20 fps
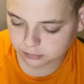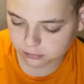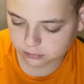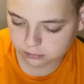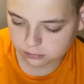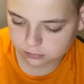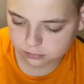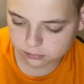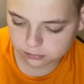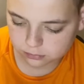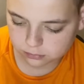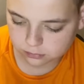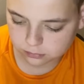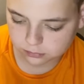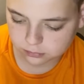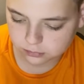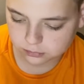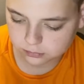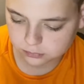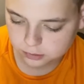
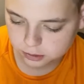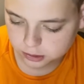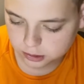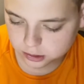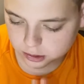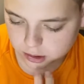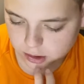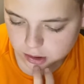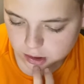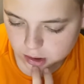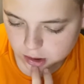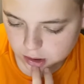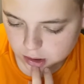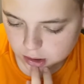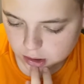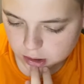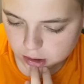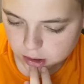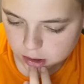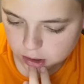
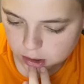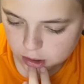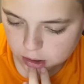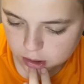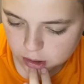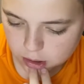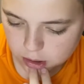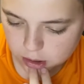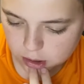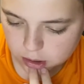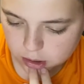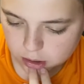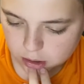(no one is talking)